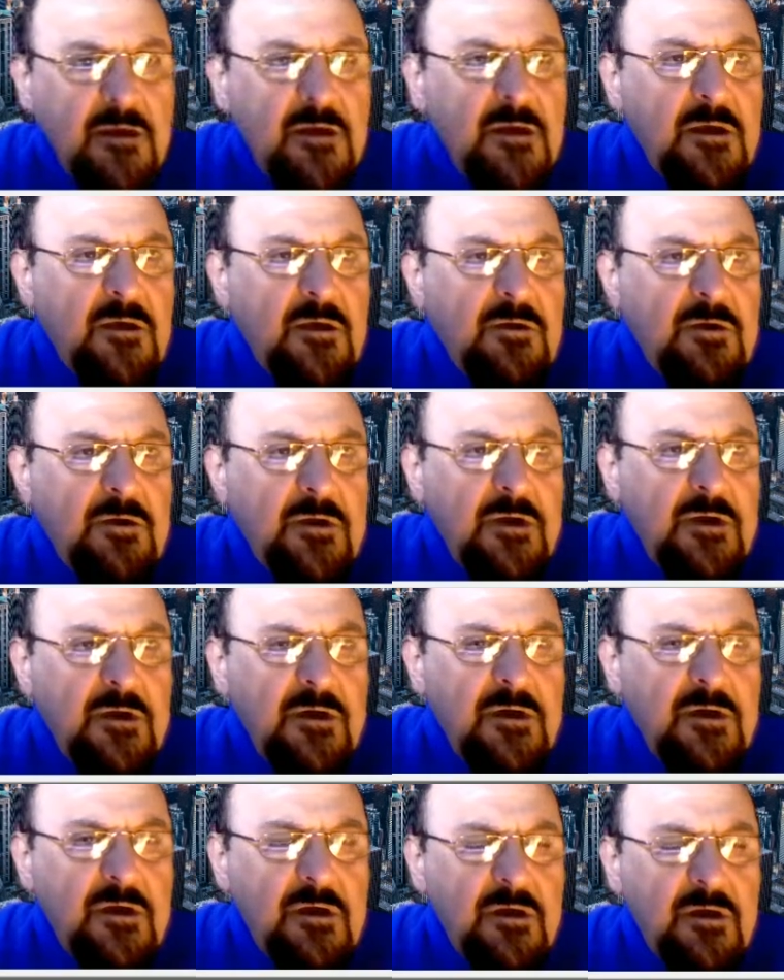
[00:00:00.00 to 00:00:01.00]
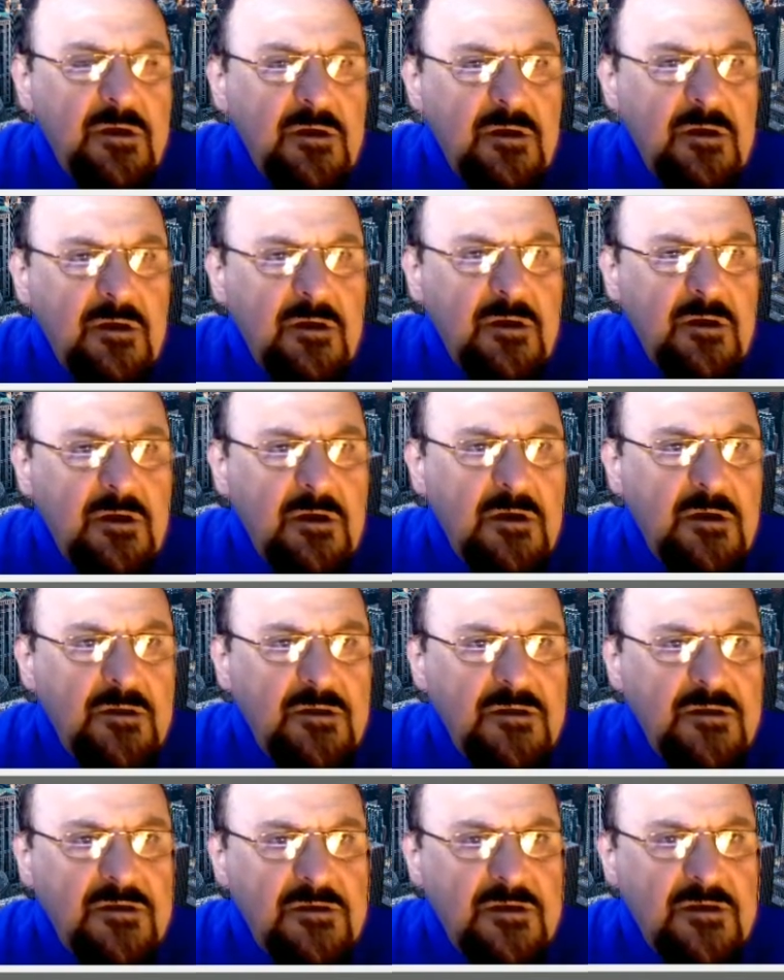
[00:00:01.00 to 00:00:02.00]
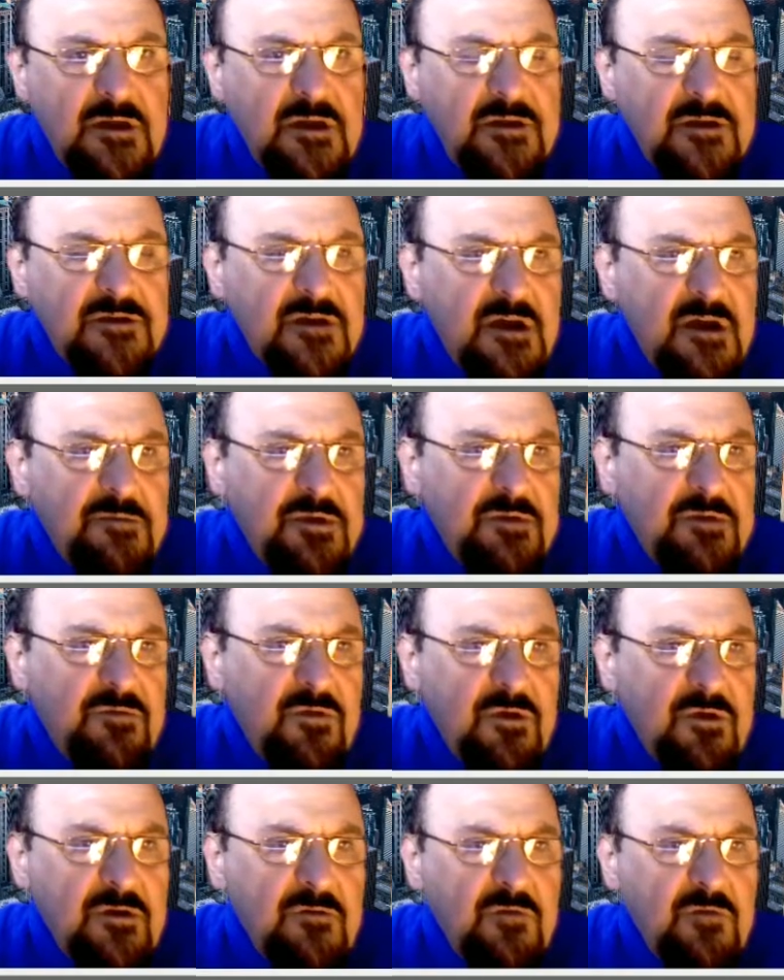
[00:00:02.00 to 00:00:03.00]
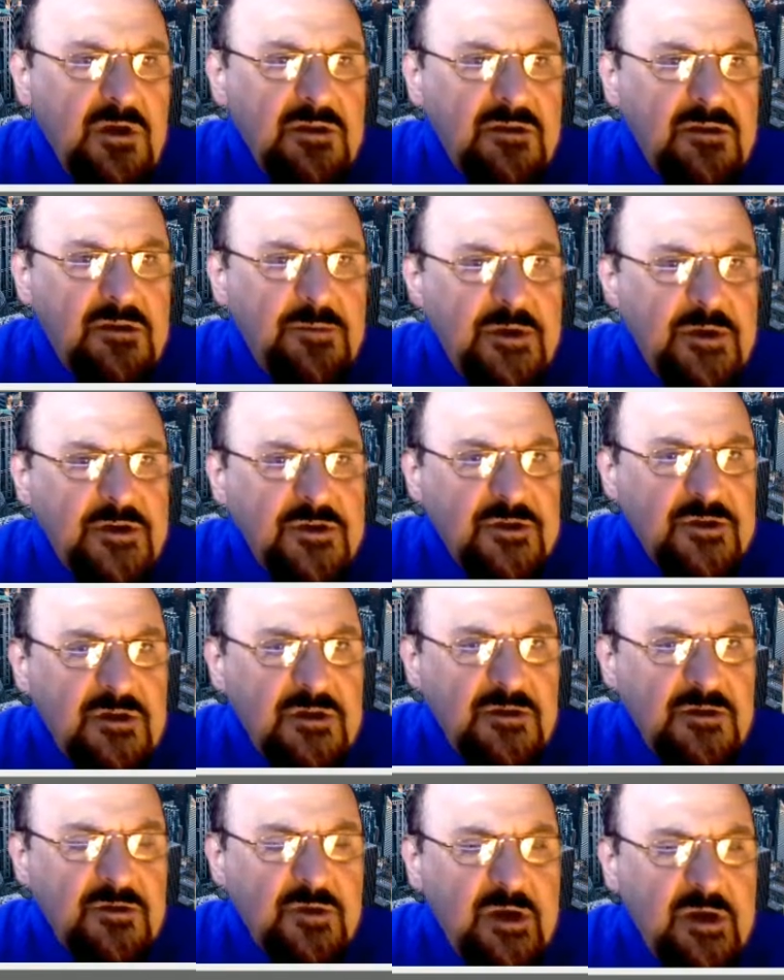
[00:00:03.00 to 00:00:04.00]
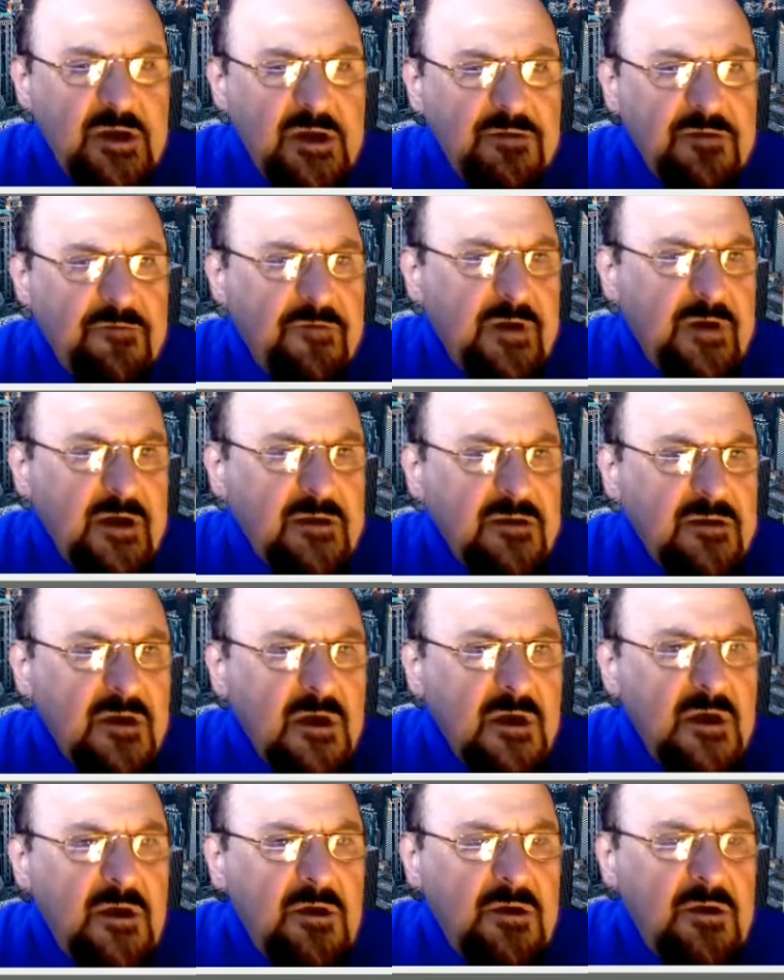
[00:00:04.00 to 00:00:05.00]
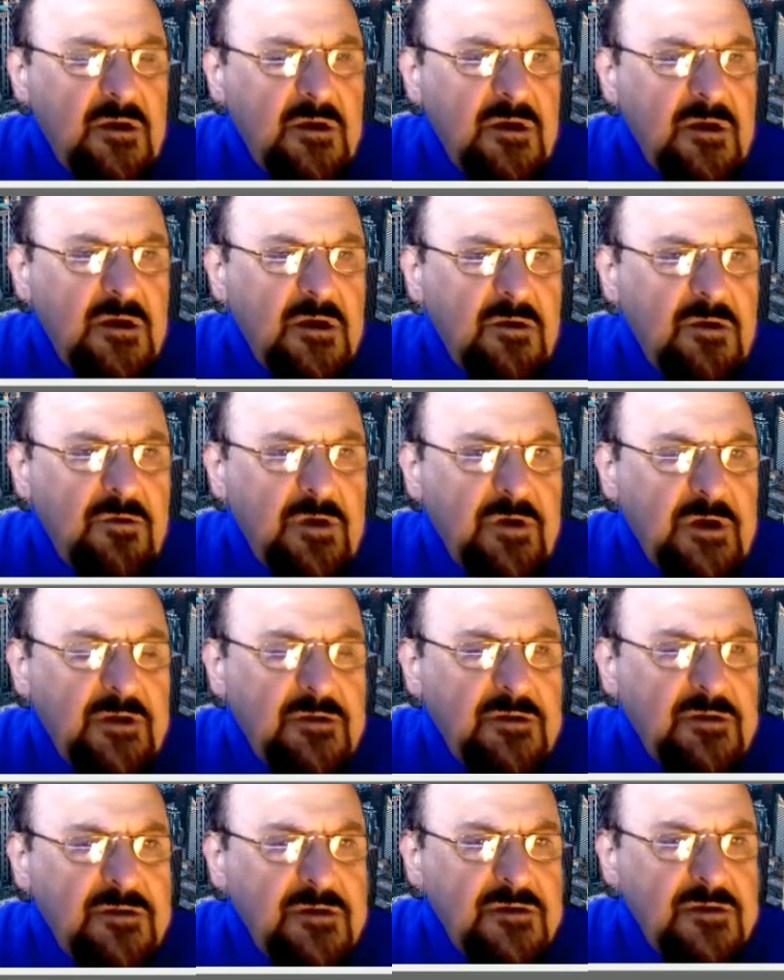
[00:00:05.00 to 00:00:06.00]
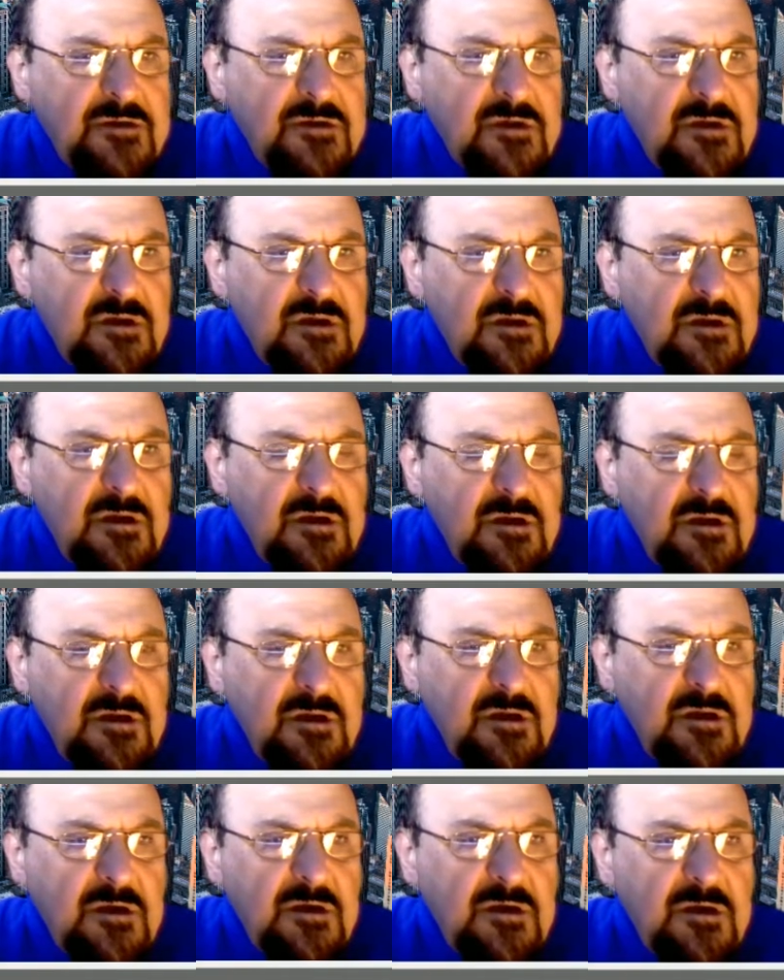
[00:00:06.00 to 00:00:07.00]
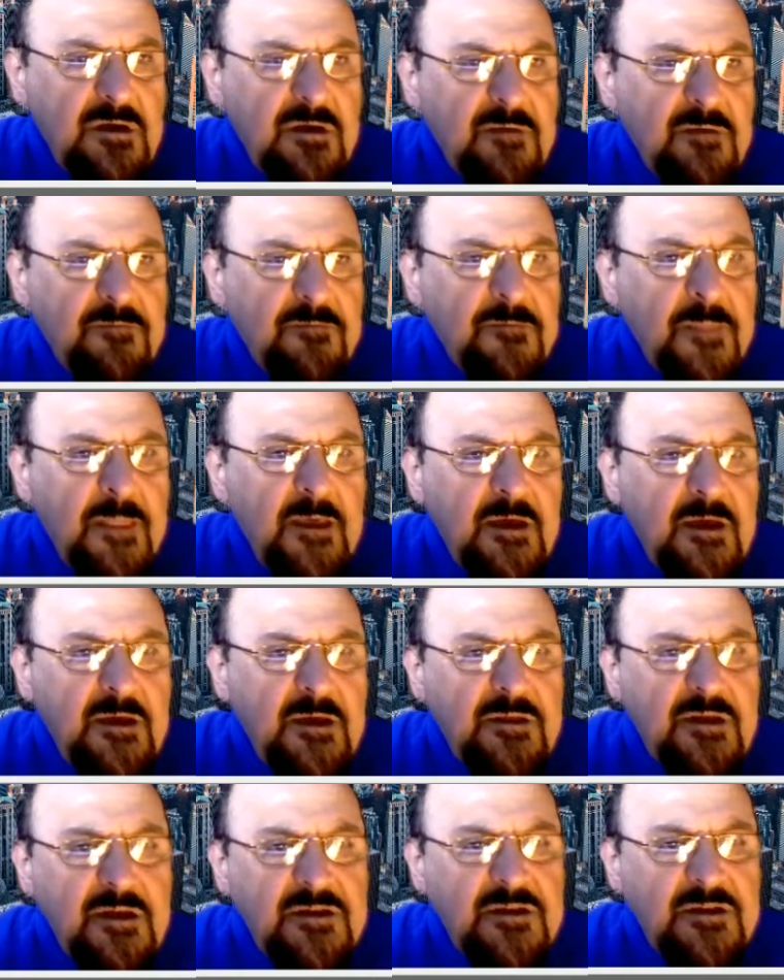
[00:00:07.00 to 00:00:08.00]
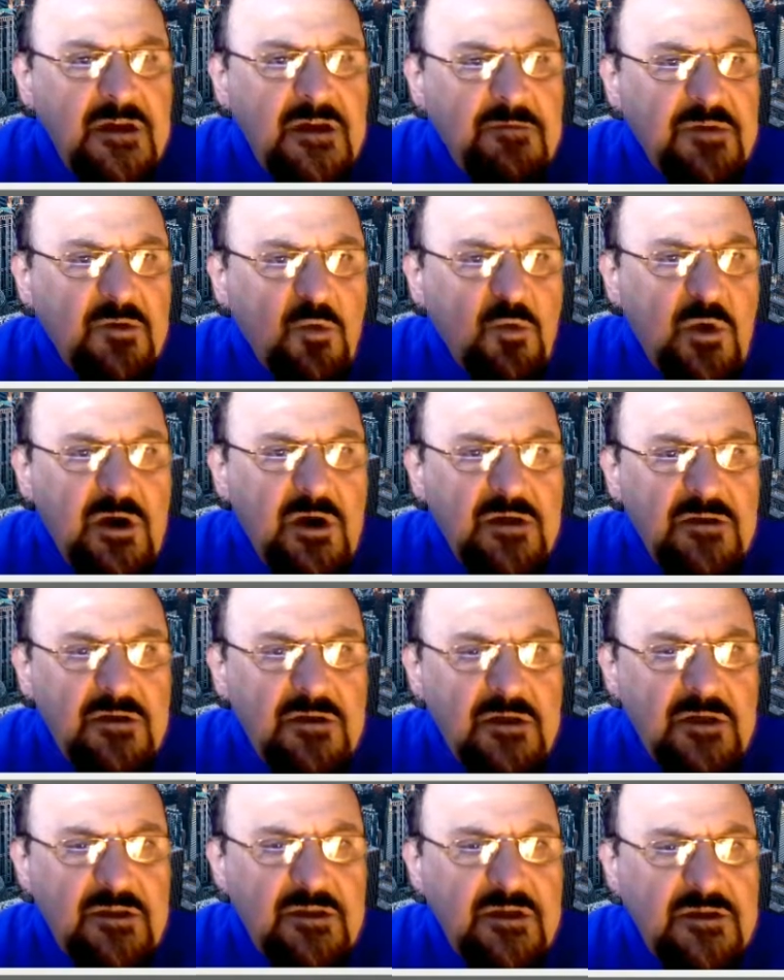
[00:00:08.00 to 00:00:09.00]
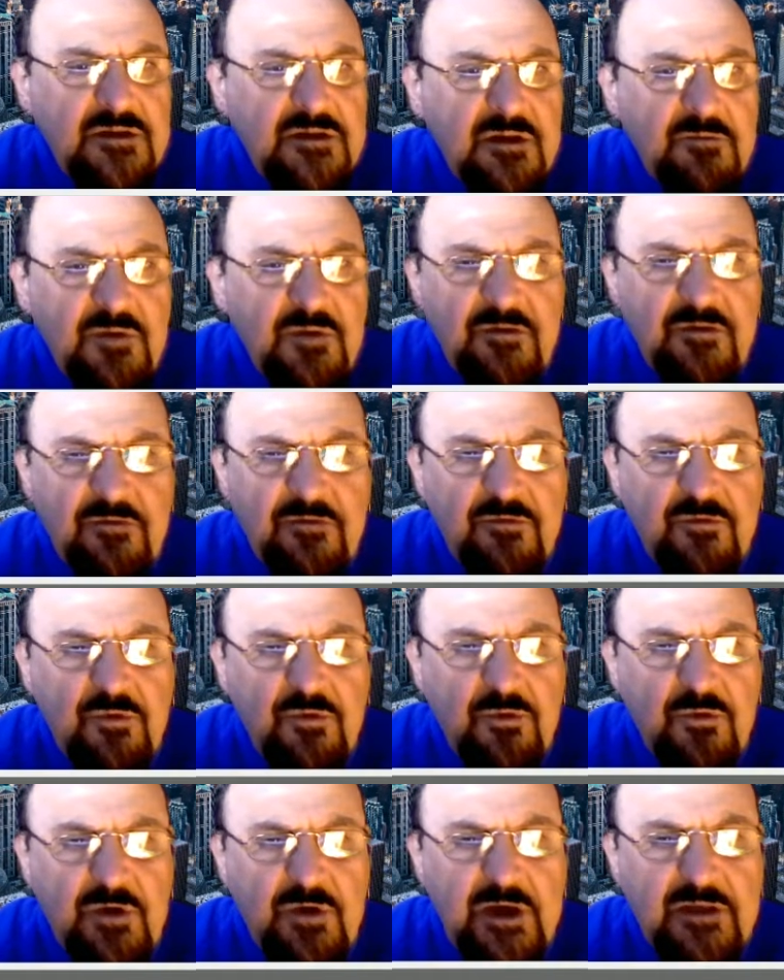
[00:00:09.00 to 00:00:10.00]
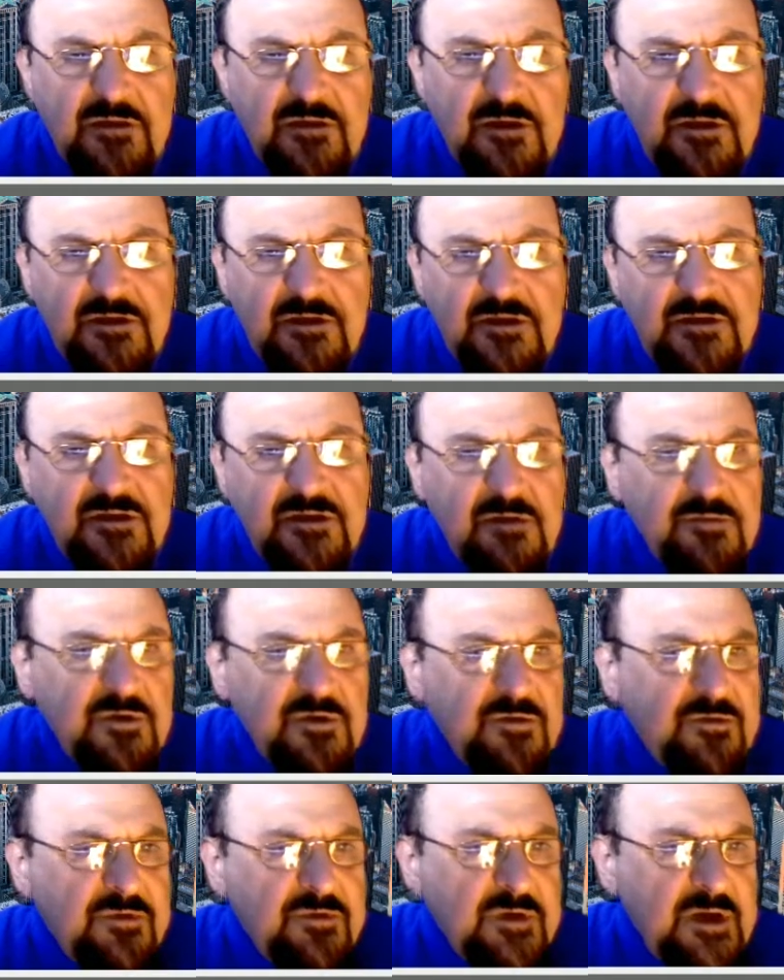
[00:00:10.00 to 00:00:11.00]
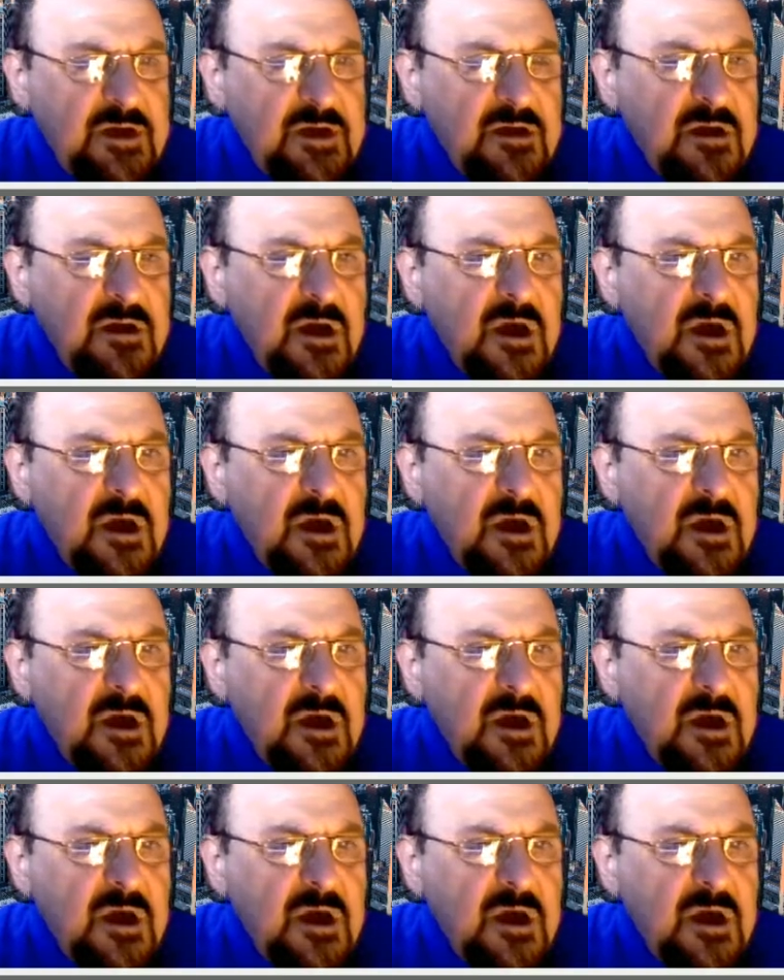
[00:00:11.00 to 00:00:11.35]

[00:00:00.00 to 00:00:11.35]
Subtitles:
Okay, here this is an example for one-dimensional array. In fact, okay, this is index number 1, index number 2, and index number 3.